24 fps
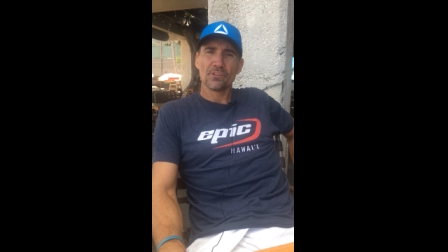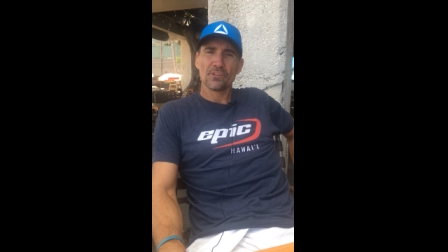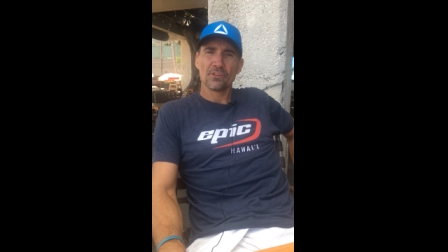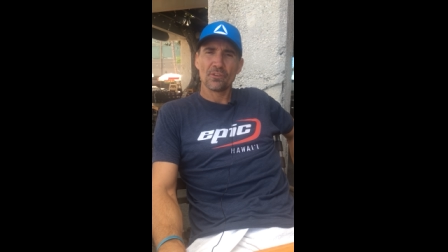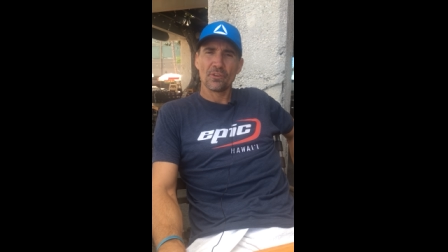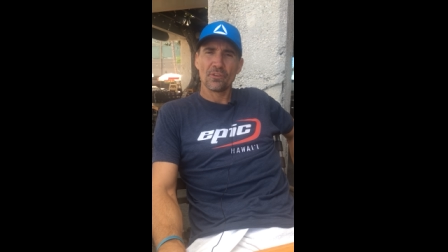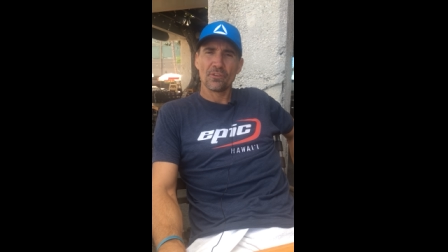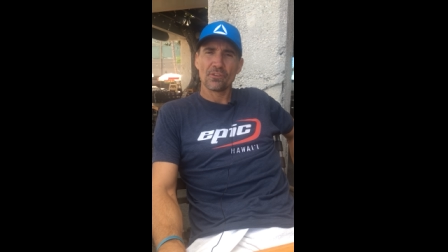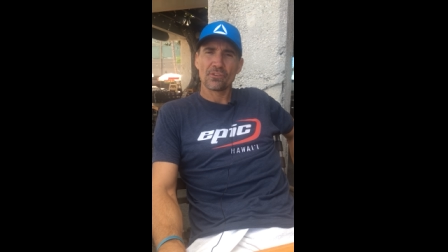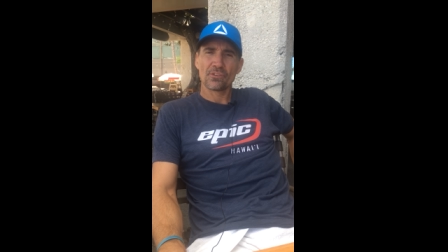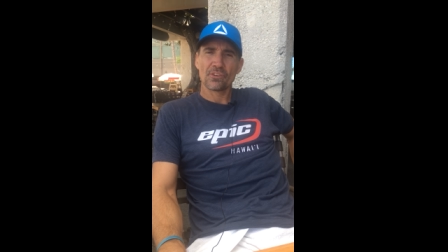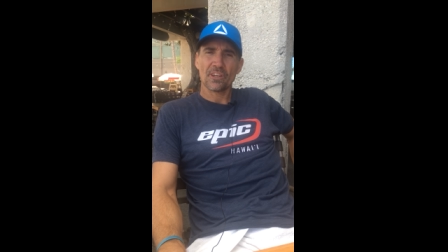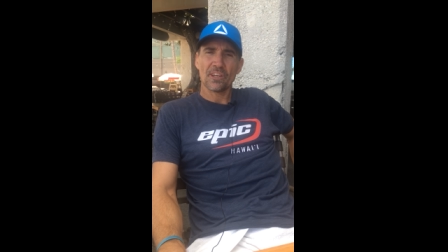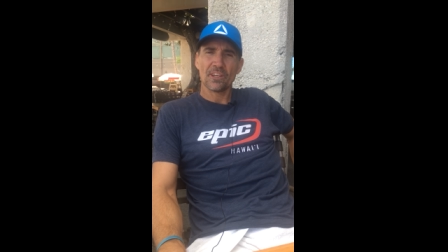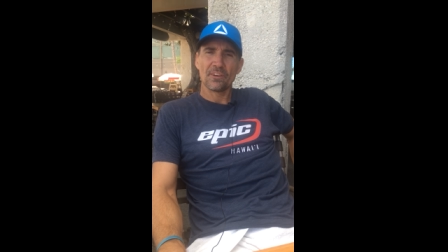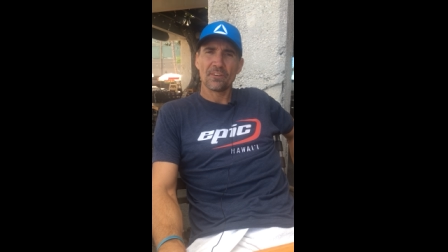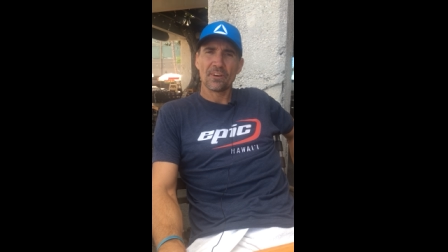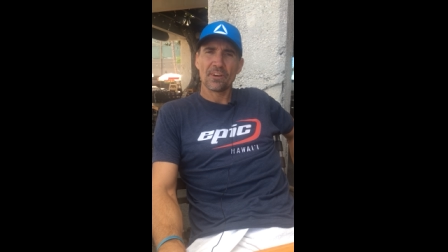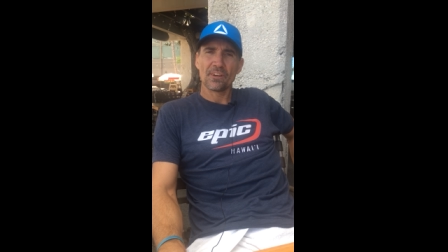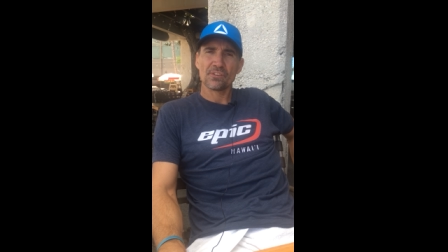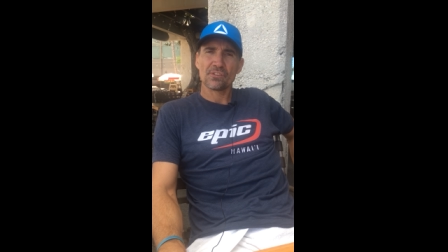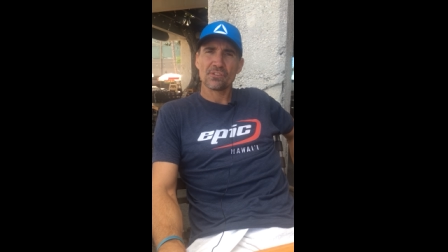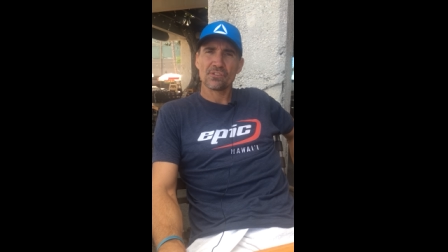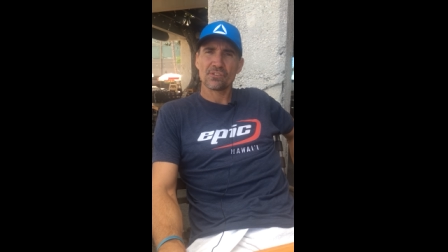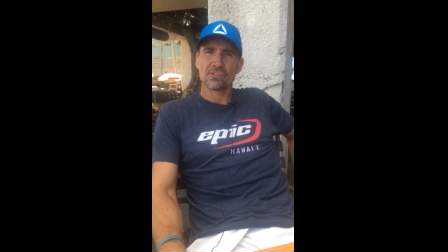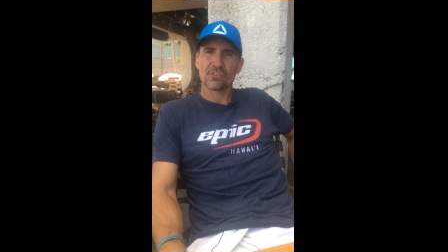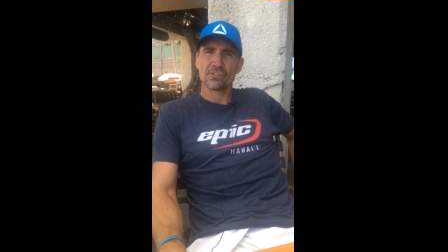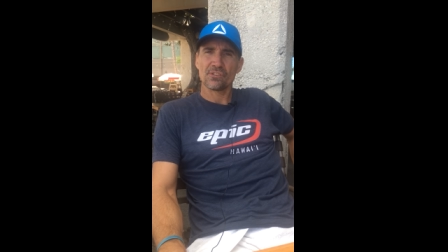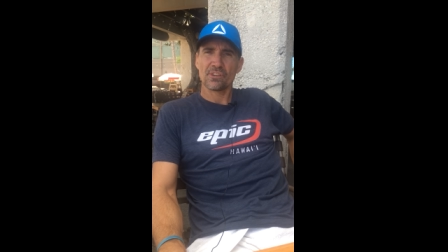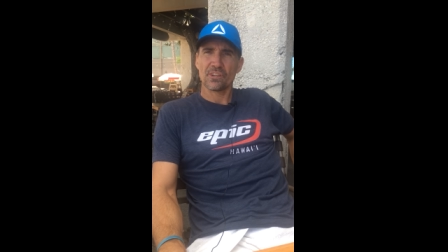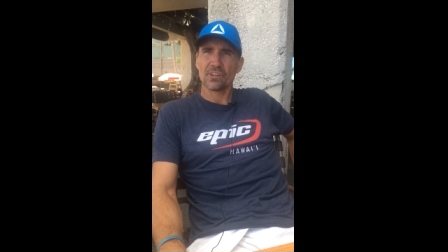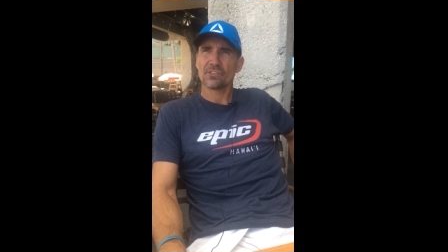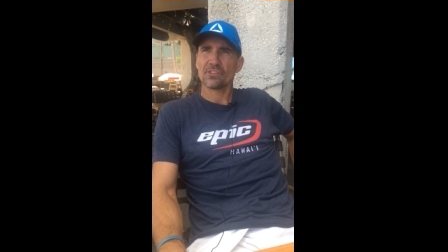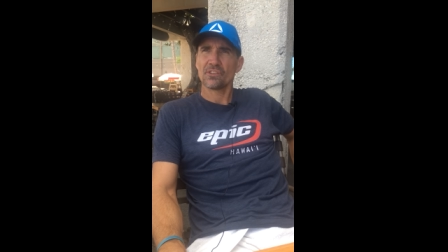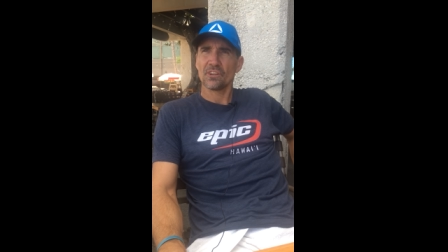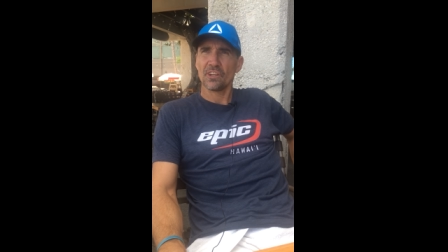to do the ski race as a
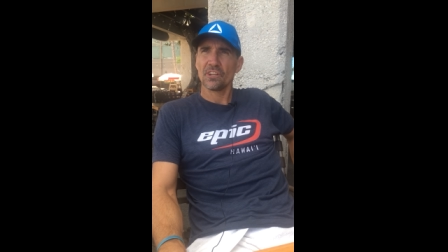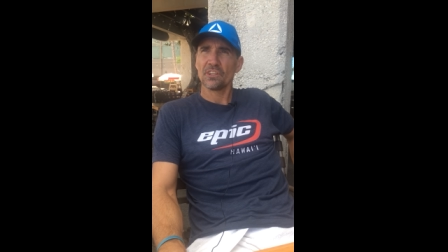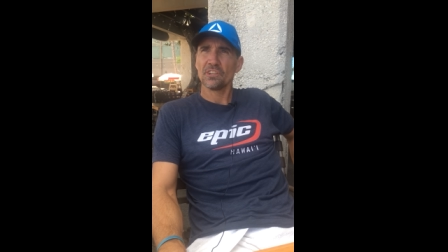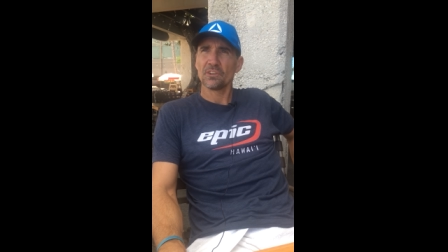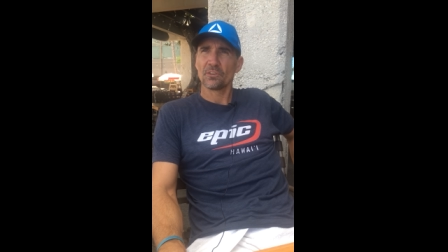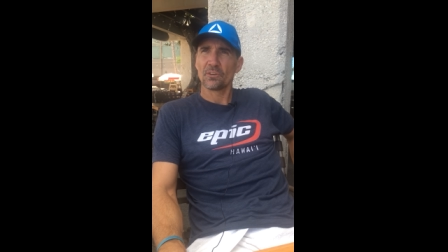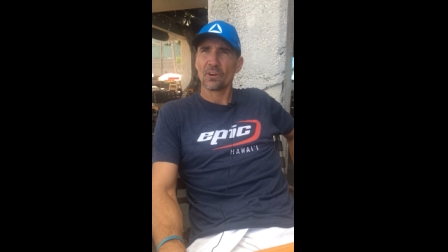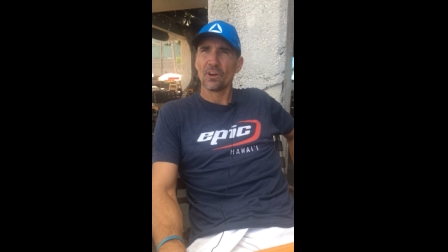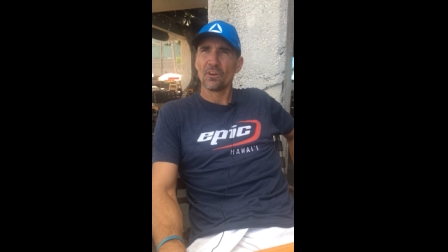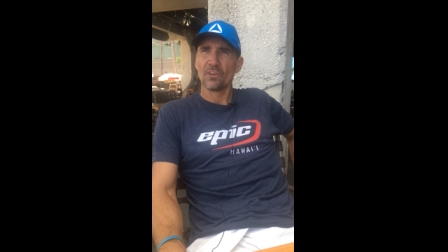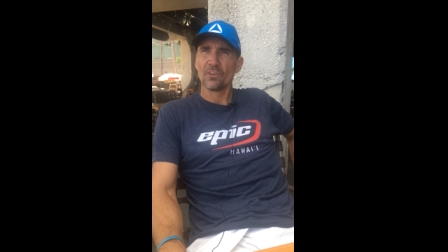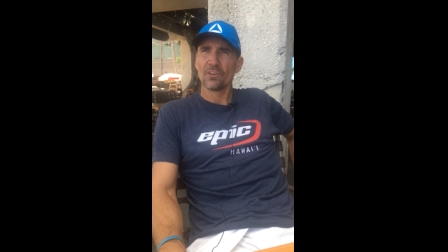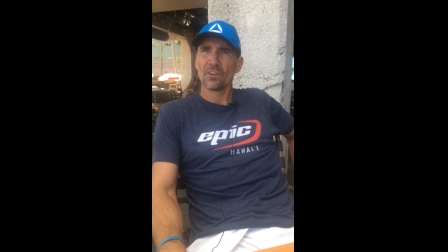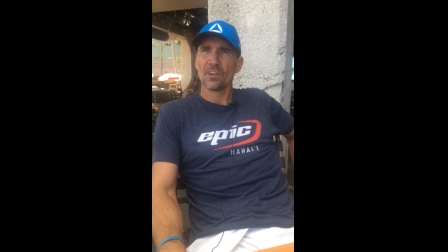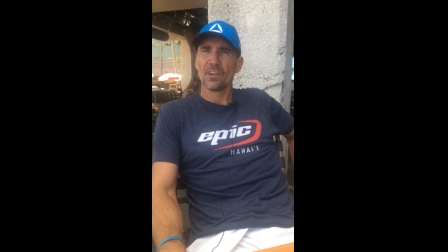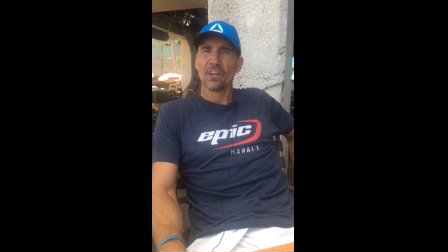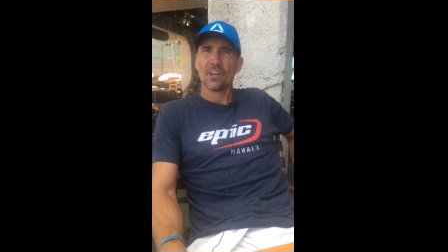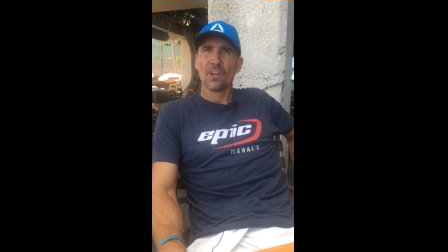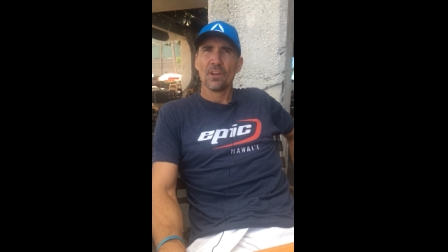16-year-old,